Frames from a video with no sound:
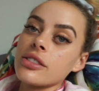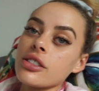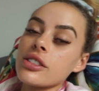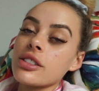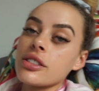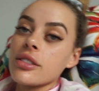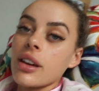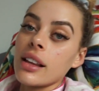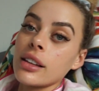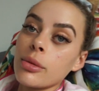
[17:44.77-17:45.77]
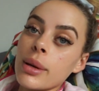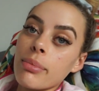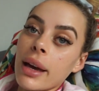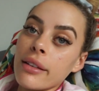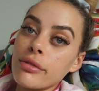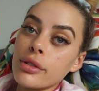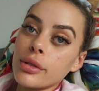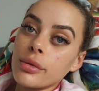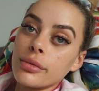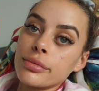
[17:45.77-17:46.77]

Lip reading: Just a little bit painful.